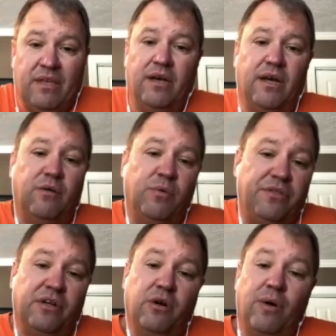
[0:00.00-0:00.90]
Uh, we
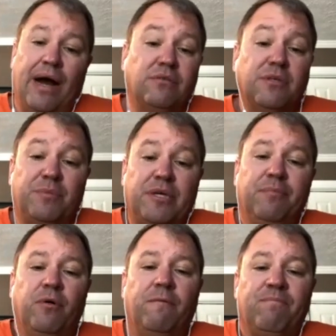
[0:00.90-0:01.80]
either go out to
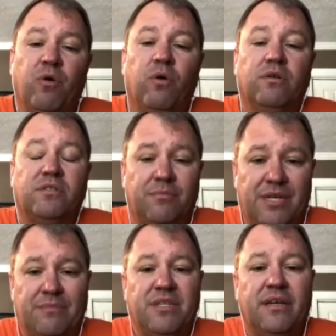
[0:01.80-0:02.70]
people or
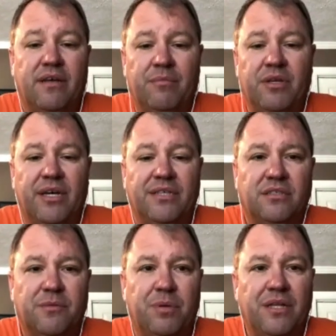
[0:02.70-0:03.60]
sometimes they come to us. It
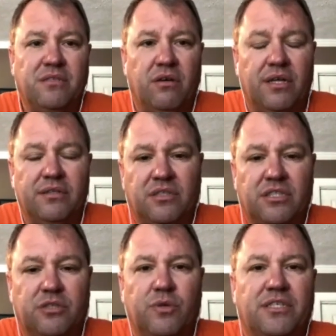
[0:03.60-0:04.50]
depends on the
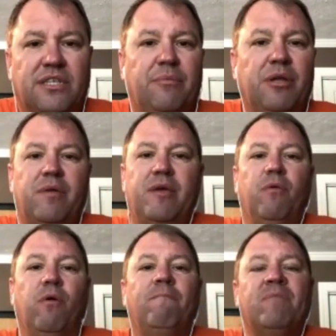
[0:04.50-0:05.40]
situation, how many
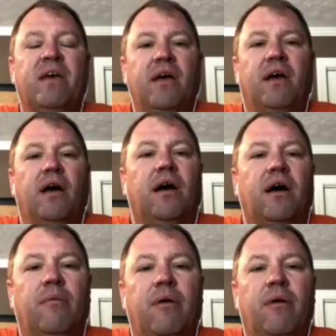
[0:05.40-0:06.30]
people.
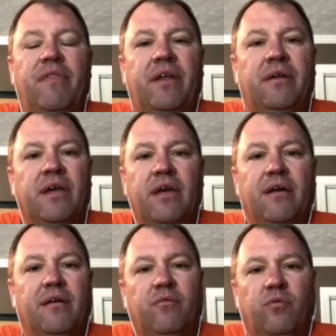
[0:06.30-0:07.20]
Um, and then
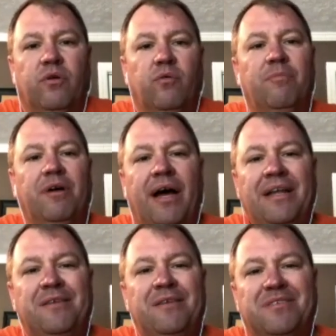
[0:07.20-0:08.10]
we're, we're
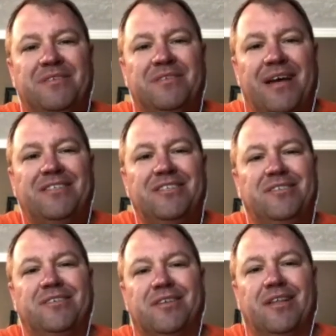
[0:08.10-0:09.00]
behind you besides just
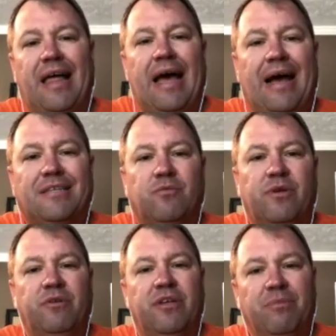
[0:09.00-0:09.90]
this class we
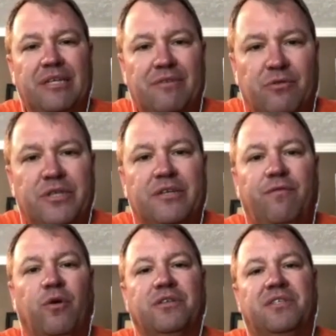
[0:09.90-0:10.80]
really believe in
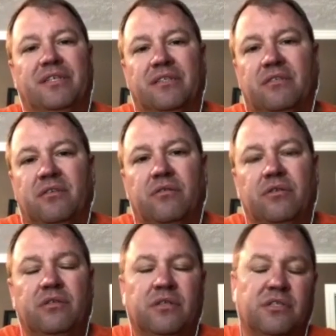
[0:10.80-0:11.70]
reinforcing it. so
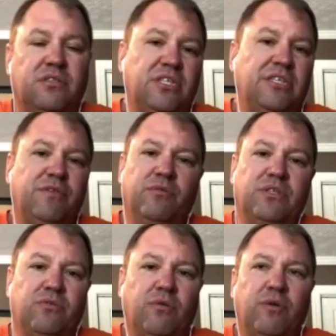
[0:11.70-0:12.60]
you're going to see if you went
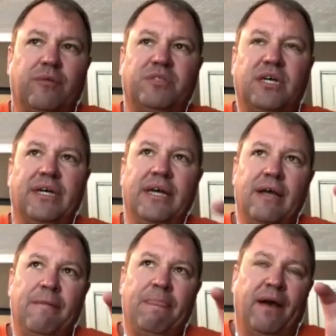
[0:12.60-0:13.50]
to our website
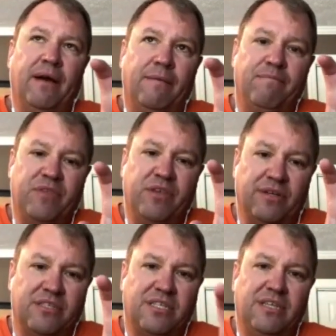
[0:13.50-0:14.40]
um, you're going to
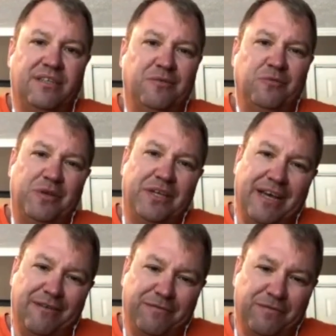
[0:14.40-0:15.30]
see that we
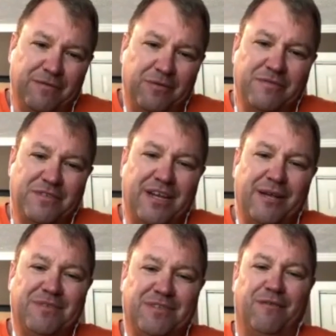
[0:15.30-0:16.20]
have we've set
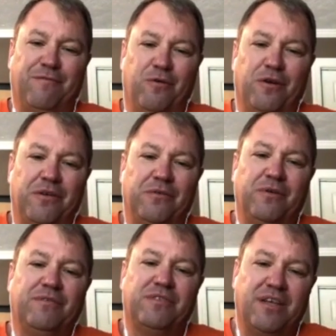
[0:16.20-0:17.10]
up stuff for you
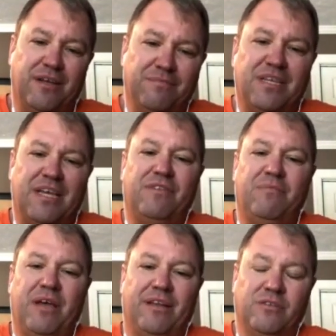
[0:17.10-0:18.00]
we've set up safety
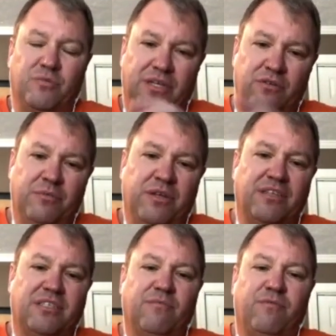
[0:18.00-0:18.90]
manuals we can do them
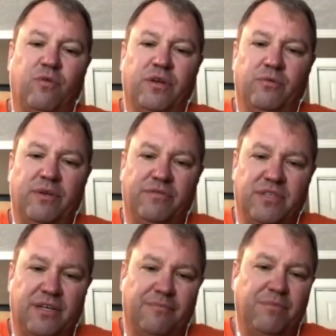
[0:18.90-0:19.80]
custom for you we've
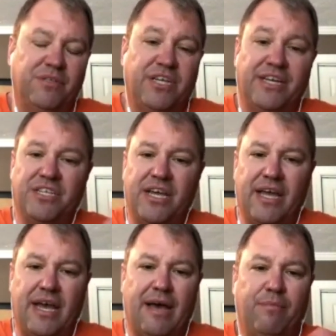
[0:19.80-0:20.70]
set up a jha
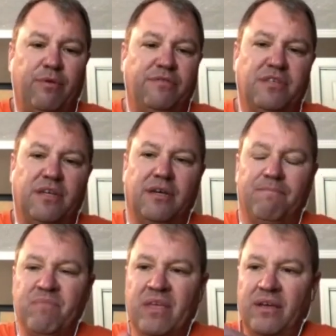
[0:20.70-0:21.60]
app we've set up
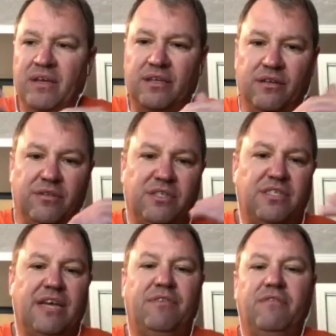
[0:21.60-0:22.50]
you know these
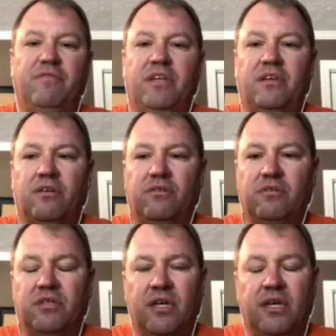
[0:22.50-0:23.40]
safety
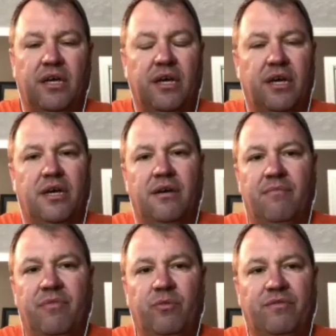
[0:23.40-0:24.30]
videos
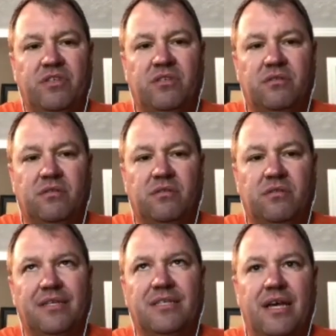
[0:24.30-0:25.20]
um, we've just like
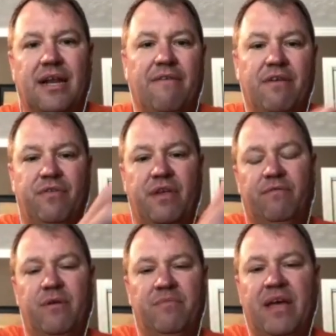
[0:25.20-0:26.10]
i said everything
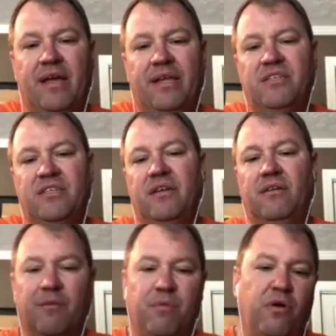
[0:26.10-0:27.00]
from that engineered
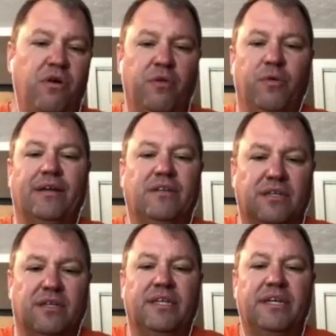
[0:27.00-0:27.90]
component all the way up to the
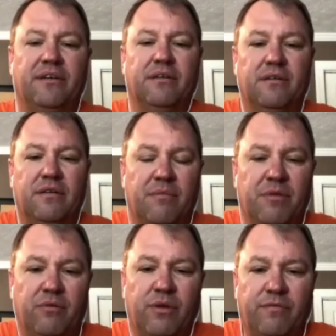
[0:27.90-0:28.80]
cleaner i
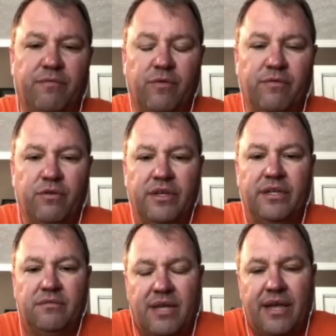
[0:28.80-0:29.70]
mean we've we've really
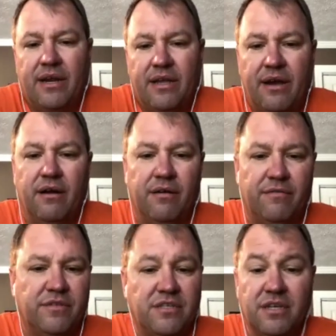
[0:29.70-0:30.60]
taken care of
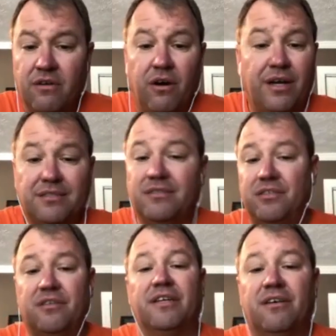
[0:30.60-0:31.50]
does it cost
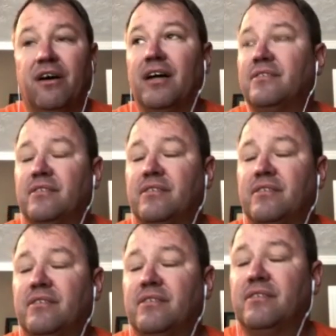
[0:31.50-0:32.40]
sure it costs
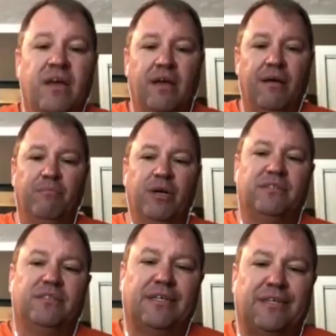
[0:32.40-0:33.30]
uh, but
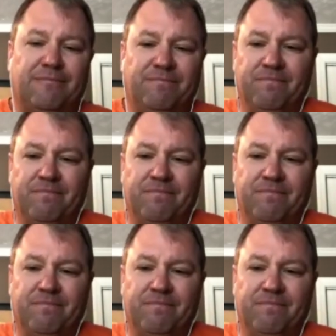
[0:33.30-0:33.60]
um,